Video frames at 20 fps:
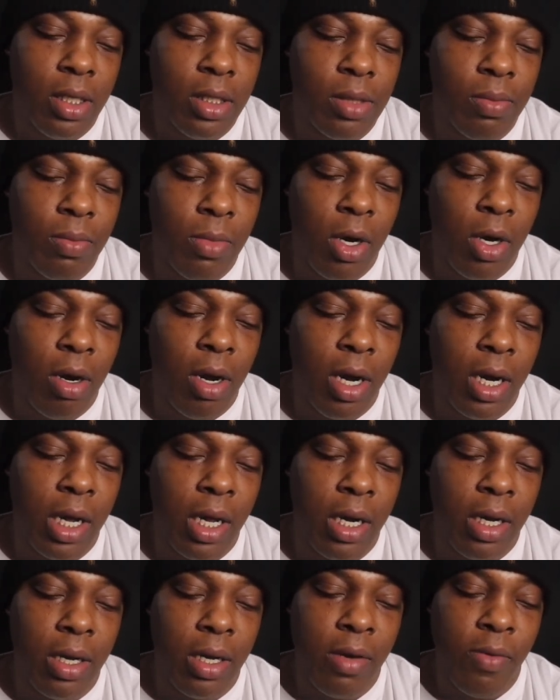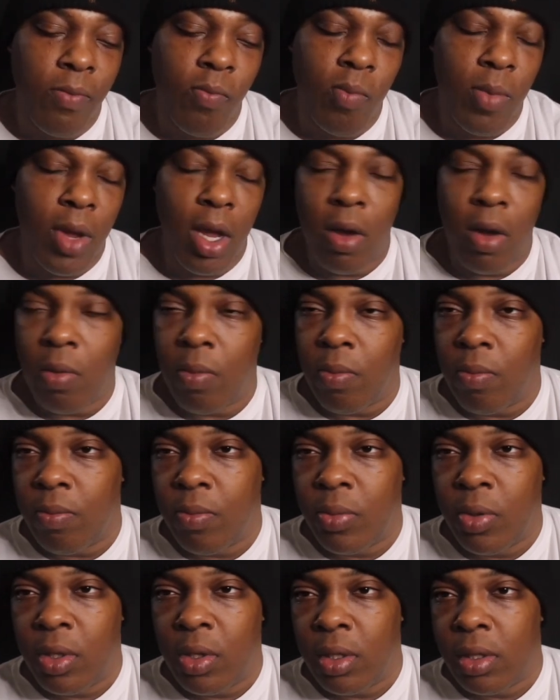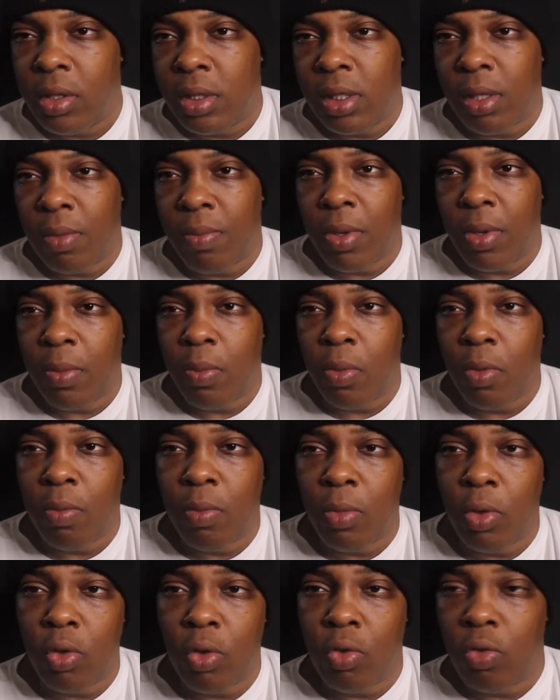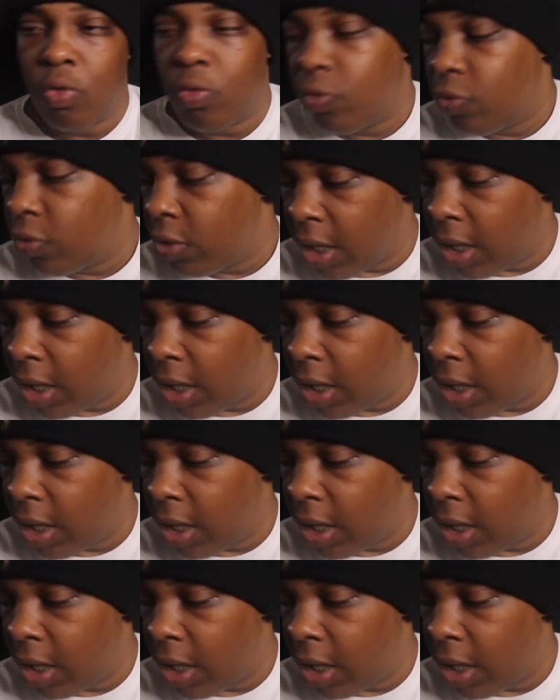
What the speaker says: tomorrow I gotta help some people move.